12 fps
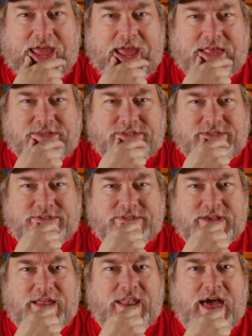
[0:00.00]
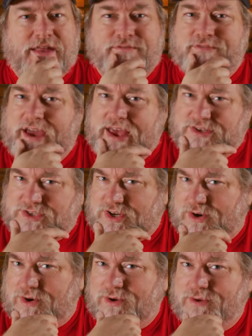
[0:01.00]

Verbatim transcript: It's a lot faster.